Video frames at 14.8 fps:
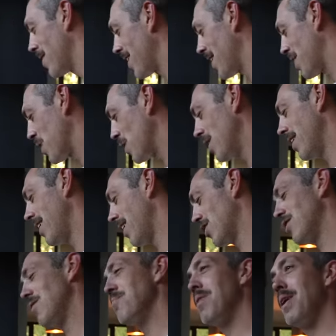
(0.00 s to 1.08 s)
But I thought it
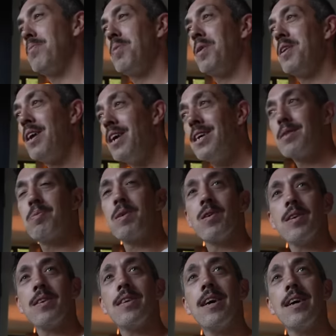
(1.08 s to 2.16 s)
actually might be nice
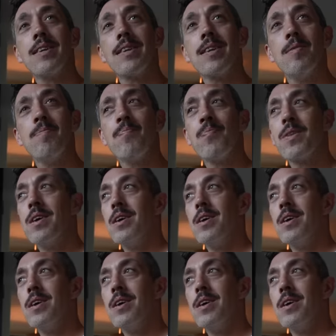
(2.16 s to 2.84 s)
because it has some